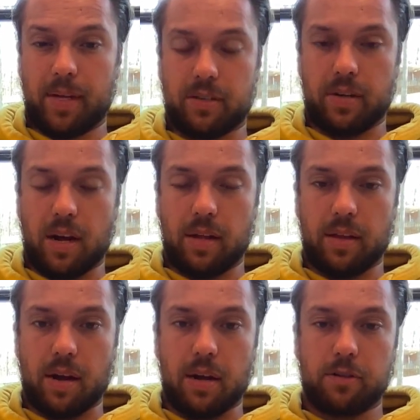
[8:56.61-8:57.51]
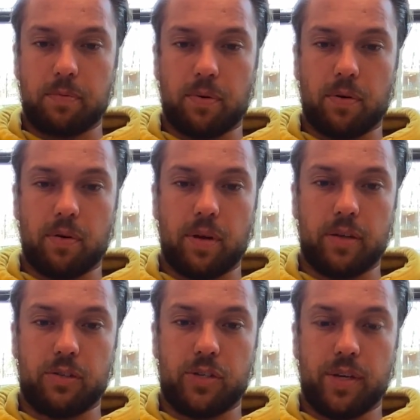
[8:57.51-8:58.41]
It's not. The gospel
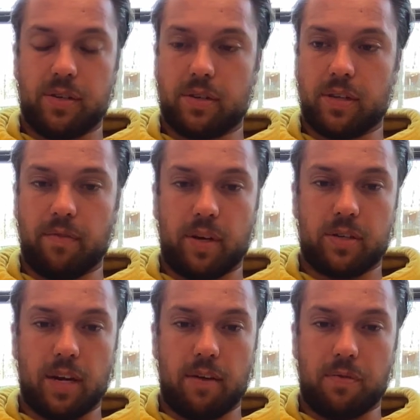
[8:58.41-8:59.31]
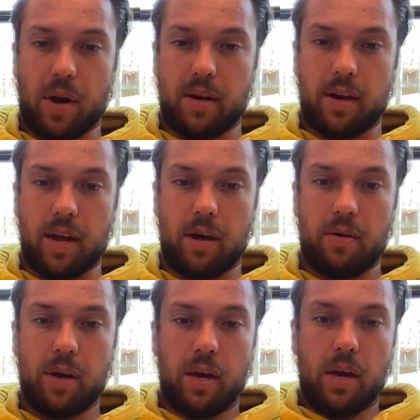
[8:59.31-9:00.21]
is Jesus living inside of you right now